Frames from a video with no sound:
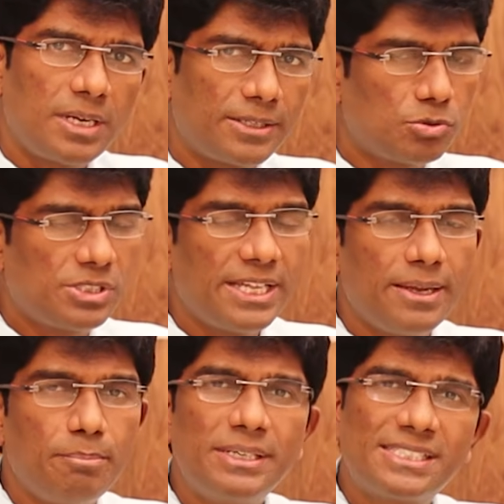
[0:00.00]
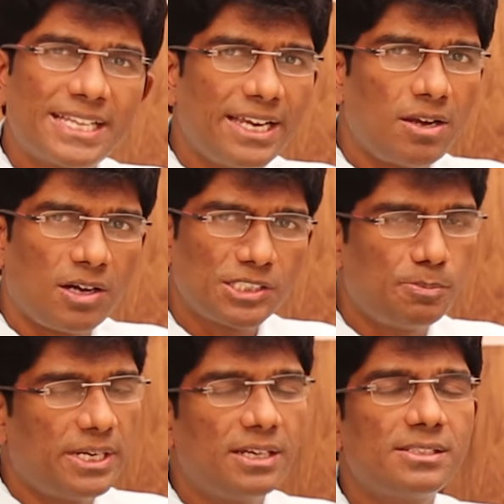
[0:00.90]
I could say mid-scale
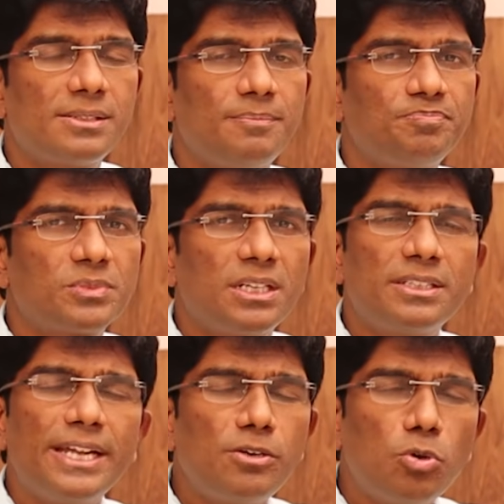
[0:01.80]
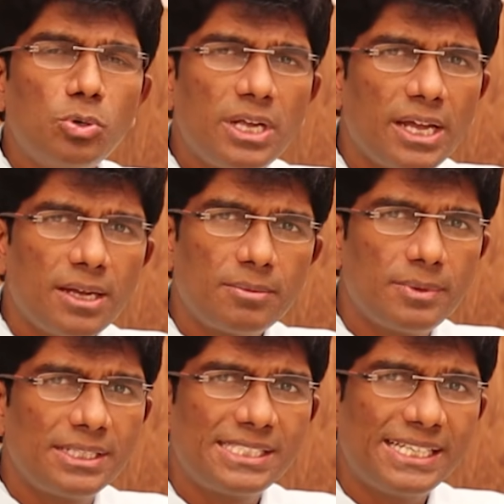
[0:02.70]
hospitals, they don't have
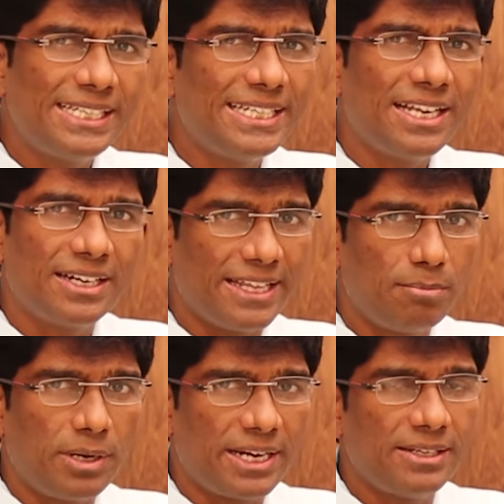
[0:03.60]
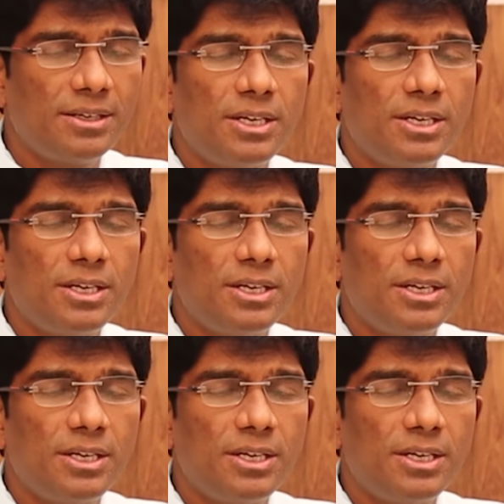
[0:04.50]
CET and MRI.